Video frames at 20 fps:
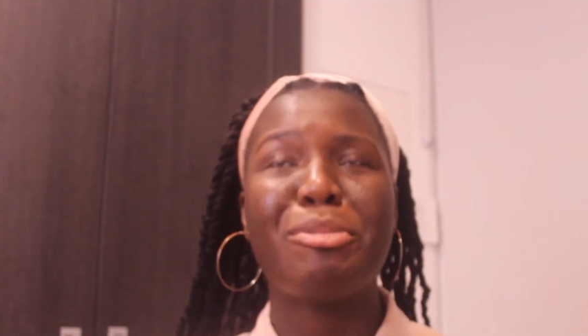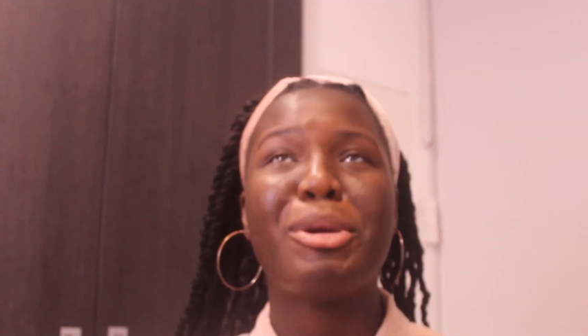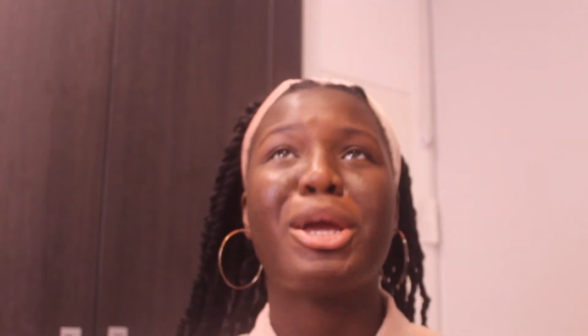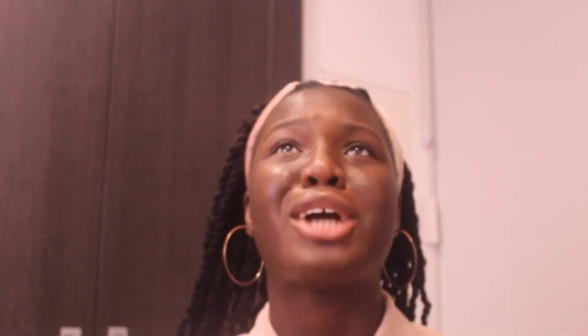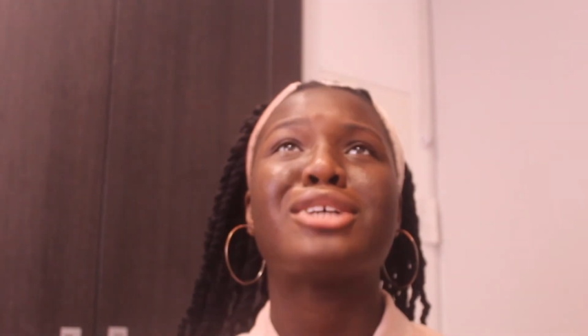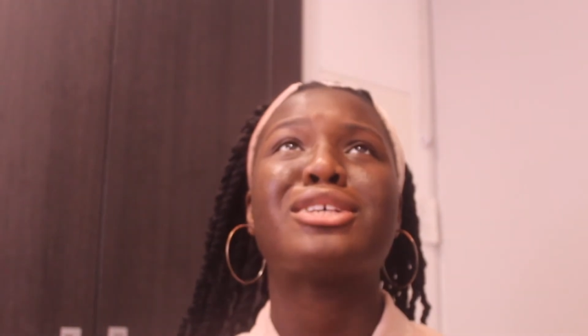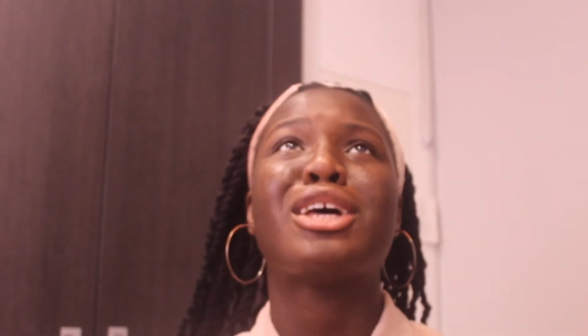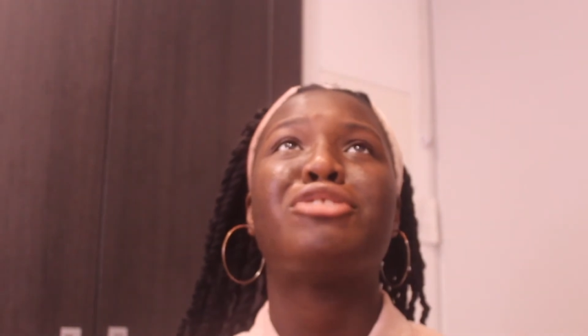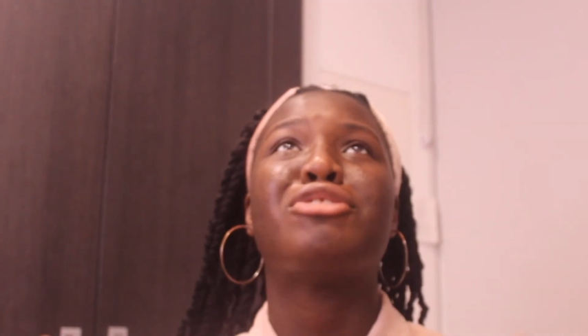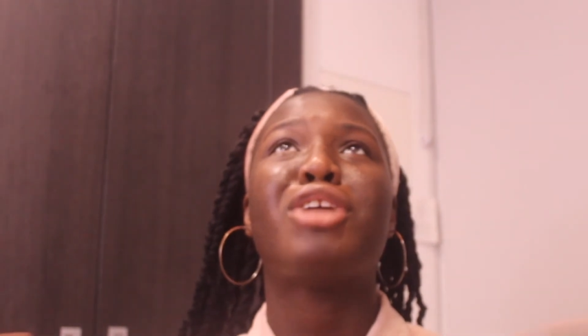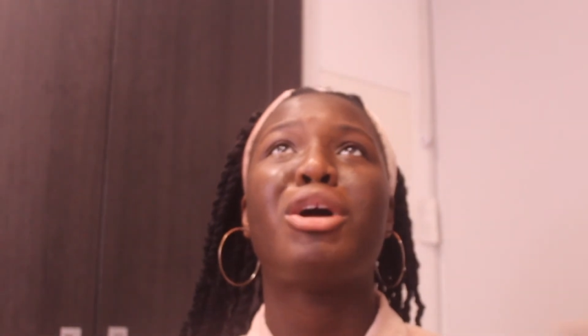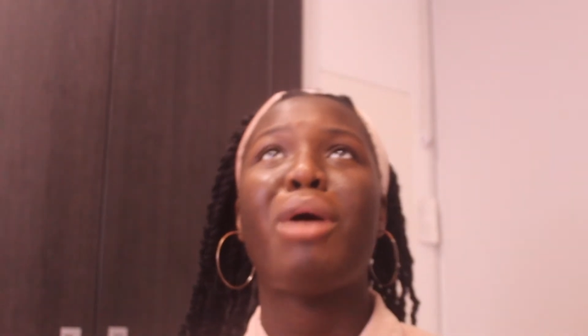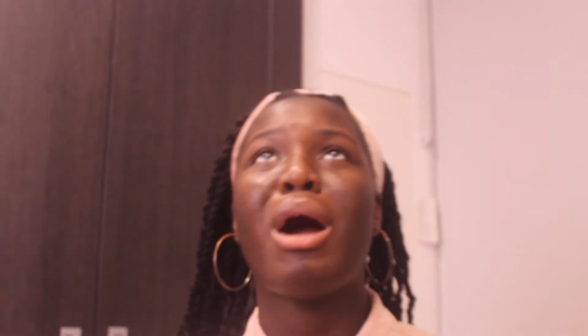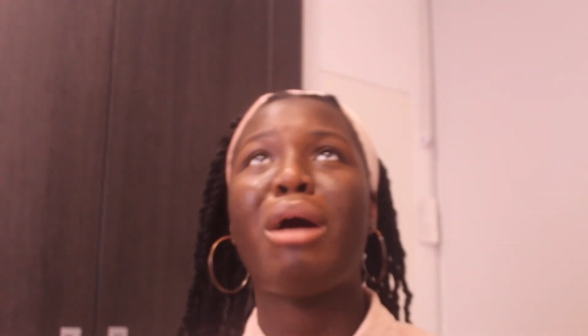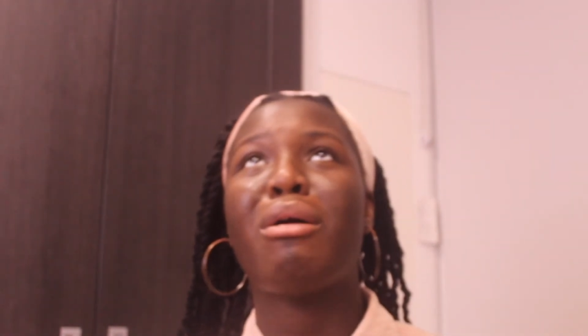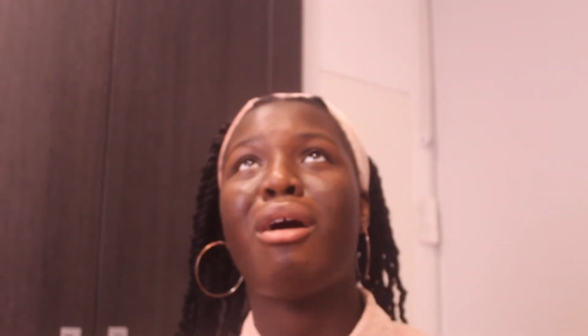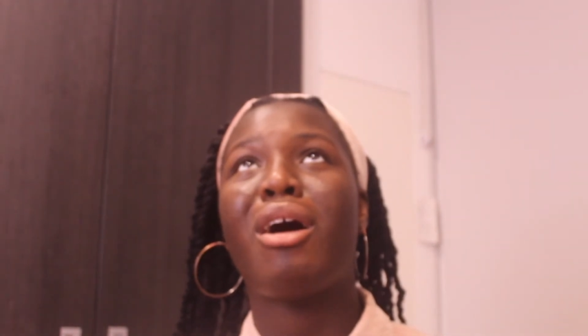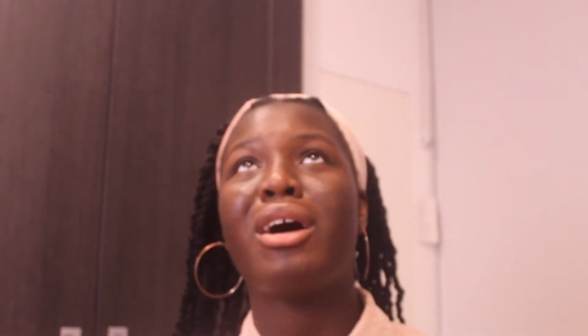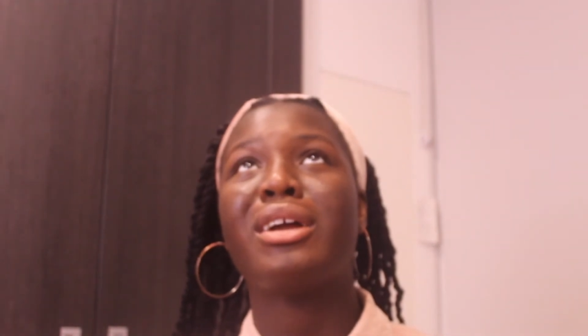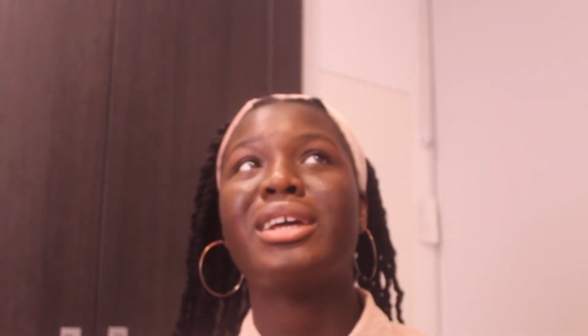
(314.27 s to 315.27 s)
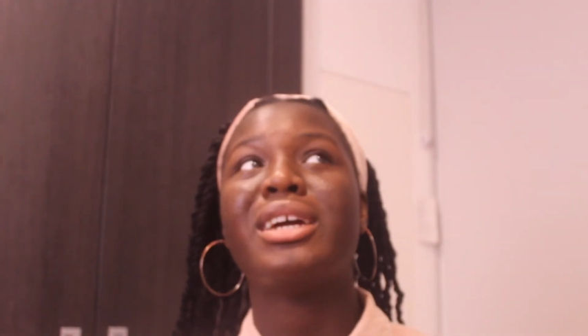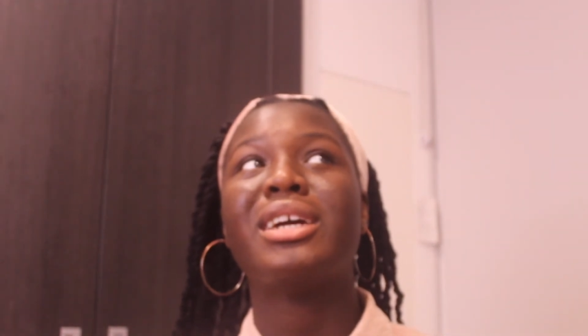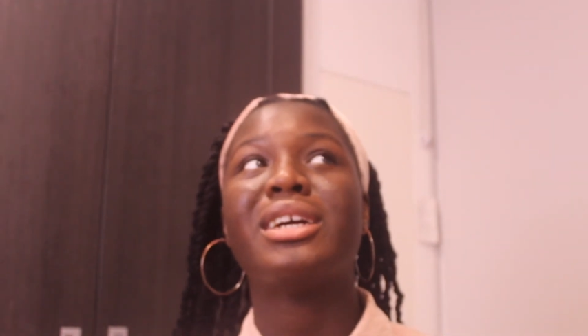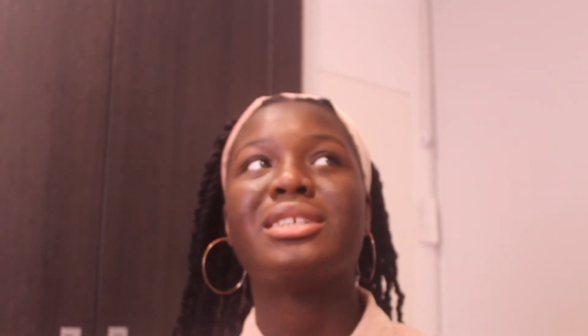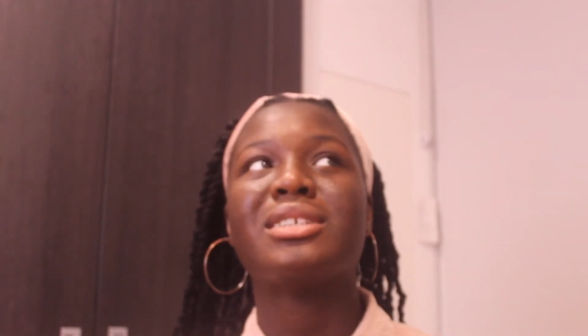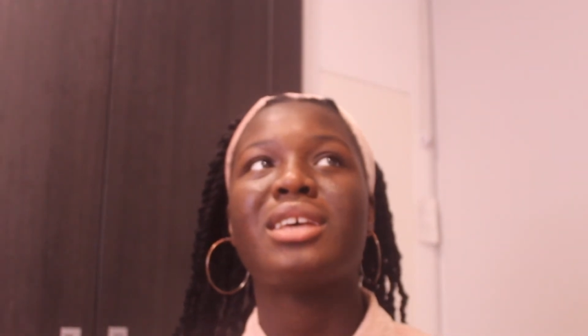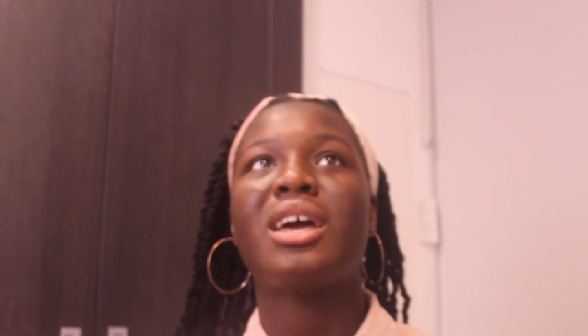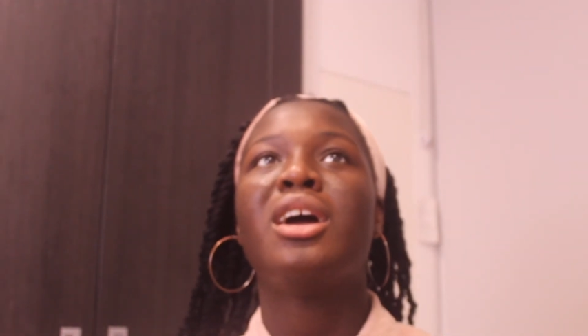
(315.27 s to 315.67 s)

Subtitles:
because I know how hard it is,